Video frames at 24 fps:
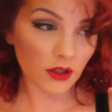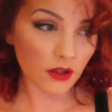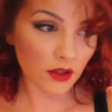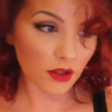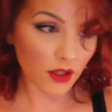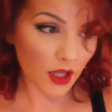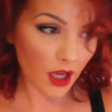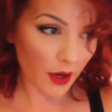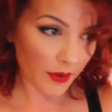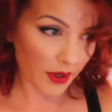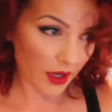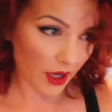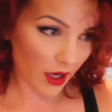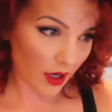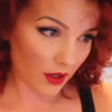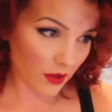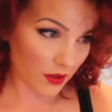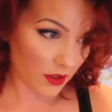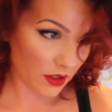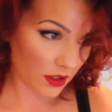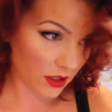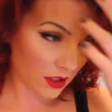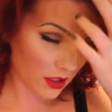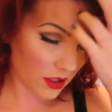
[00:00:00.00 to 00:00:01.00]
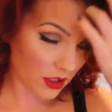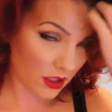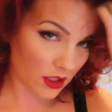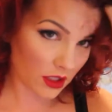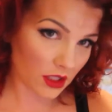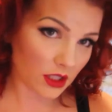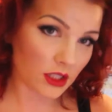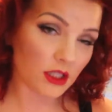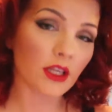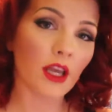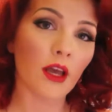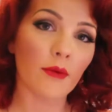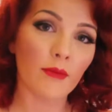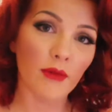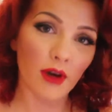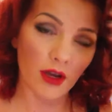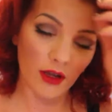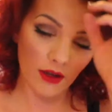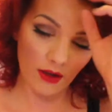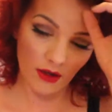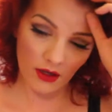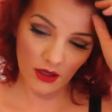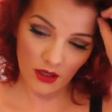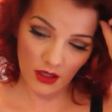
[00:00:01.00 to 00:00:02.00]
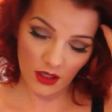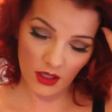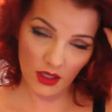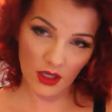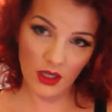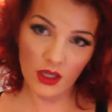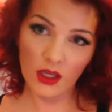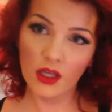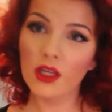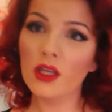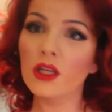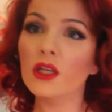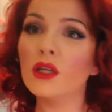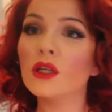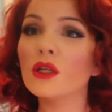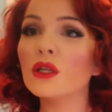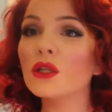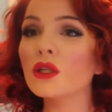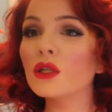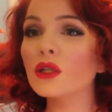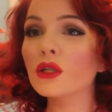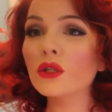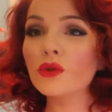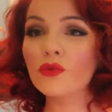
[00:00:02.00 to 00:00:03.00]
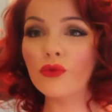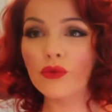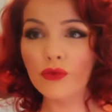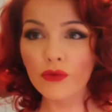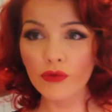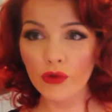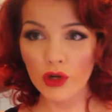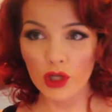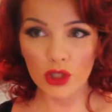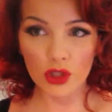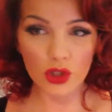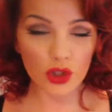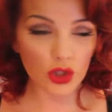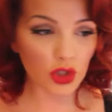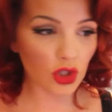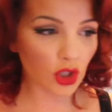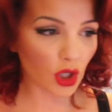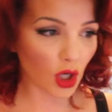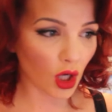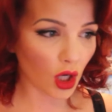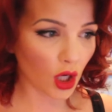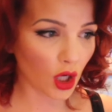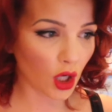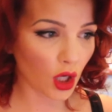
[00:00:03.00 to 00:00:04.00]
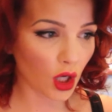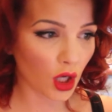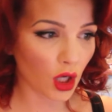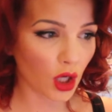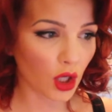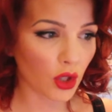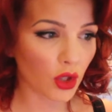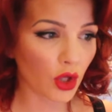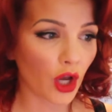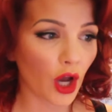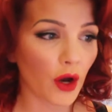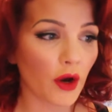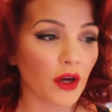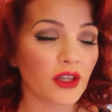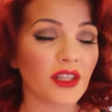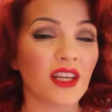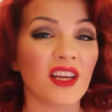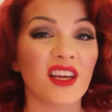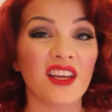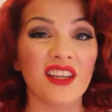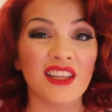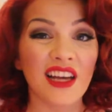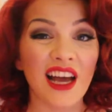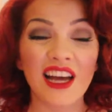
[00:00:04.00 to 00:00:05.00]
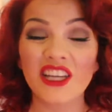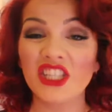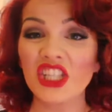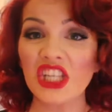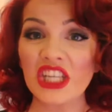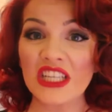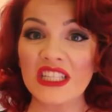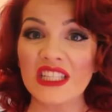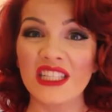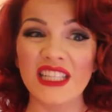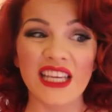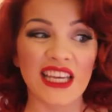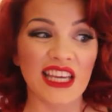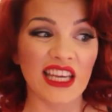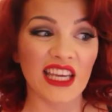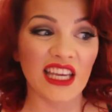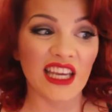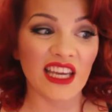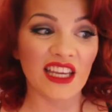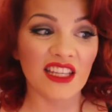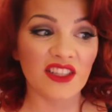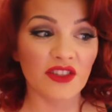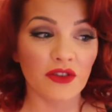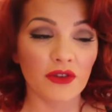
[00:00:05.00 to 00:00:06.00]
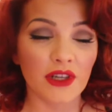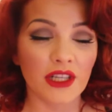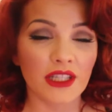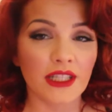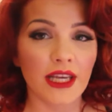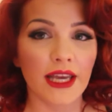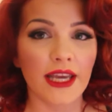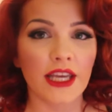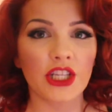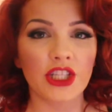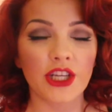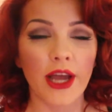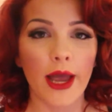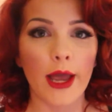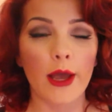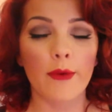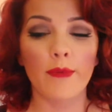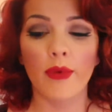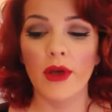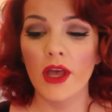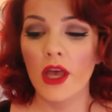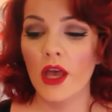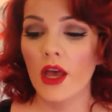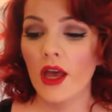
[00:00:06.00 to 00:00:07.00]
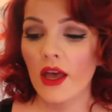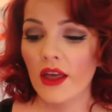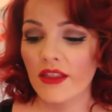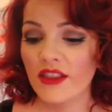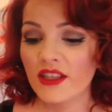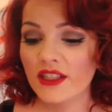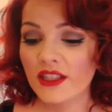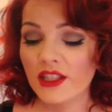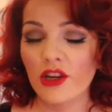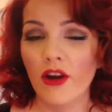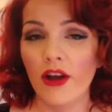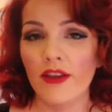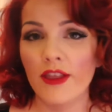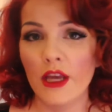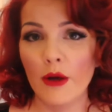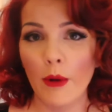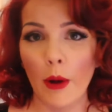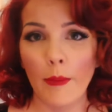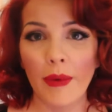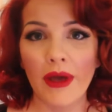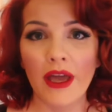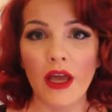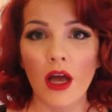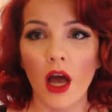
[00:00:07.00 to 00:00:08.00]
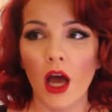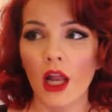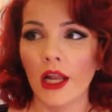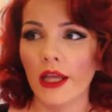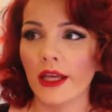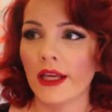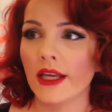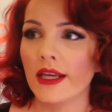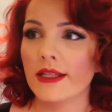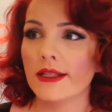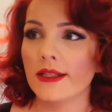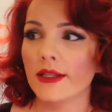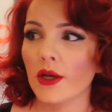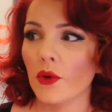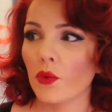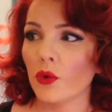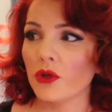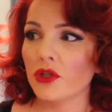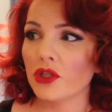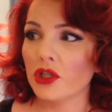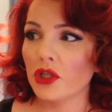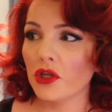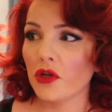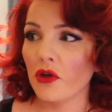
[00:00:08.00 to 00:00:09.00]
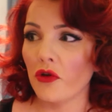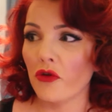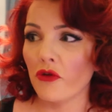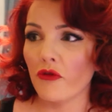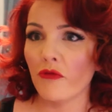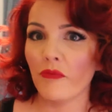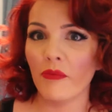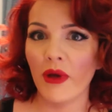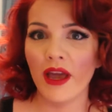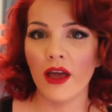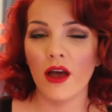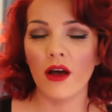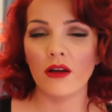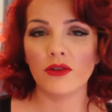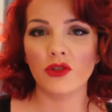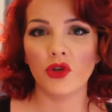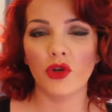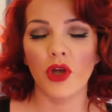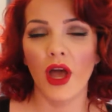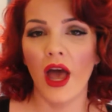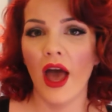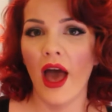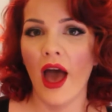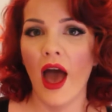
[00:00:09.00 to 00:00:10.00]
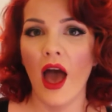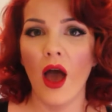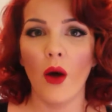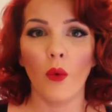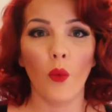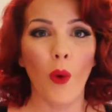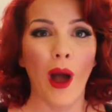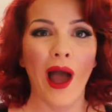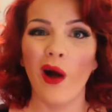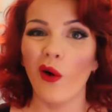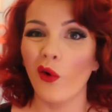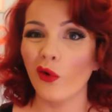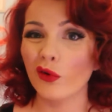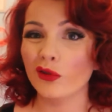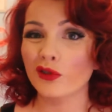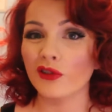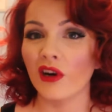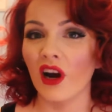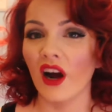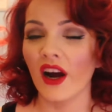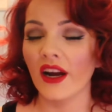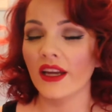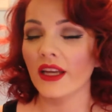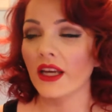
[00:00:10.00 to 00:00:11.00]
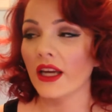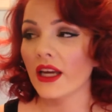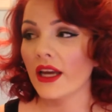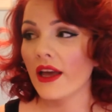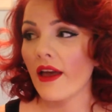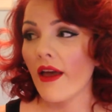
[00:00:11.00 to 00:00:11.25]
There we go. Just get my fringe on the go. Okay, as you can see, it's already taken shape. This is the great thing about pin curling, is that once you've pin curled all your hair, wet or dry,